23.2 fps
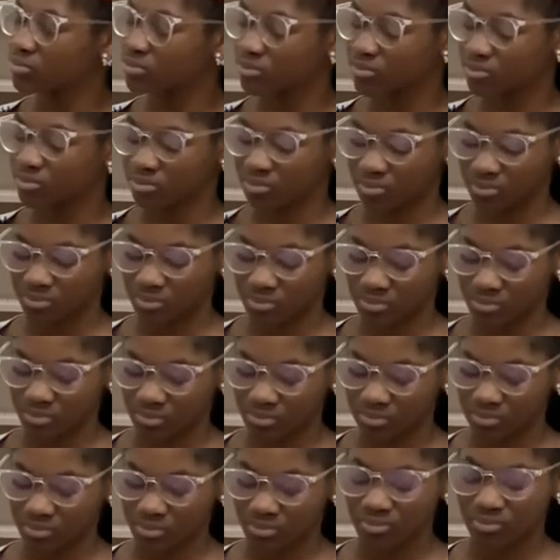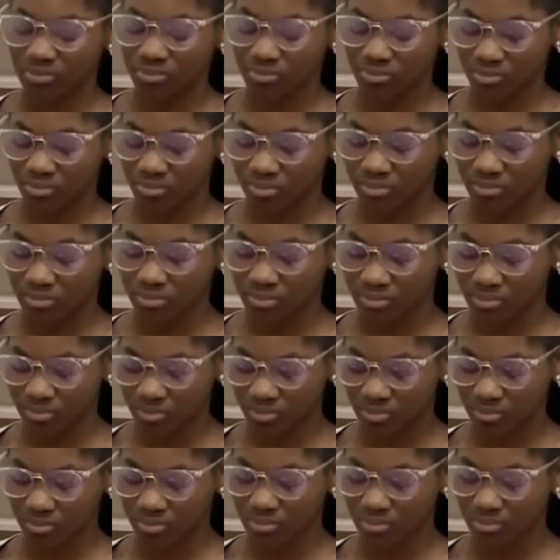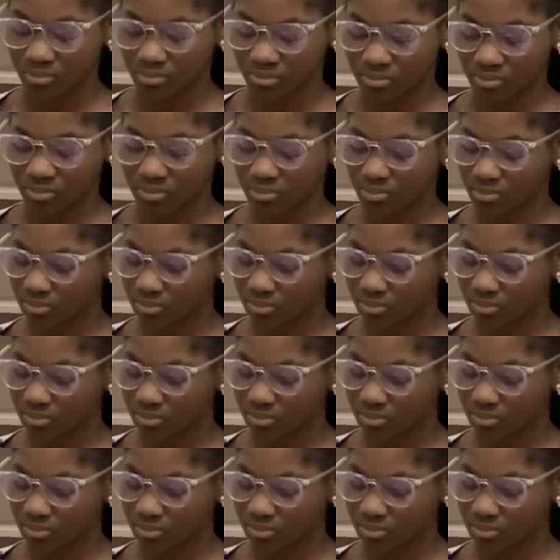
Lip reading: [no speech]